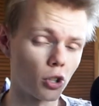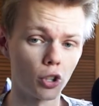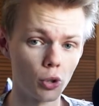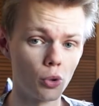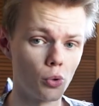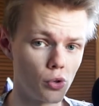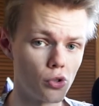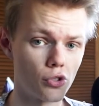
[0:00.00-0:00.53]

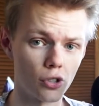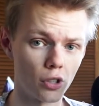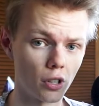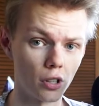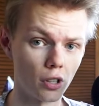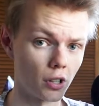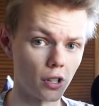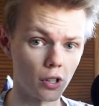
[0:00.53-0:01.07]
clues
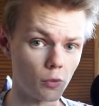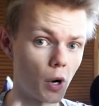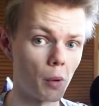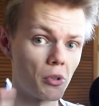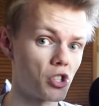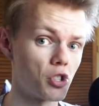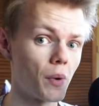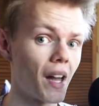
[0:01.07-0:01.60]
to
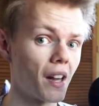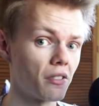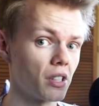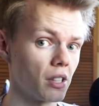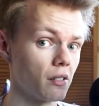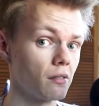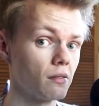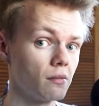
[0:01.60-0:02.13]
rummage around
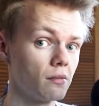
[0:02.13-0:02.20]
in.